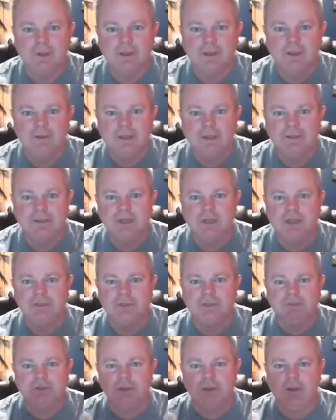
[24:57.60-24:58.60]
That's
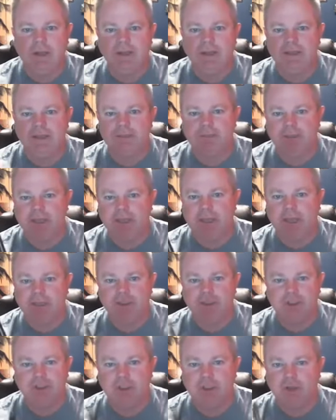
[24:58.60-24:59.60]
awesome. So I guess Bing
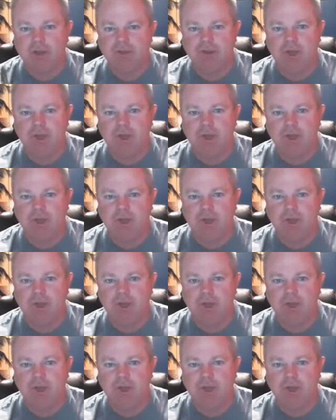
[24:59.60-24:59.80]
actually shows you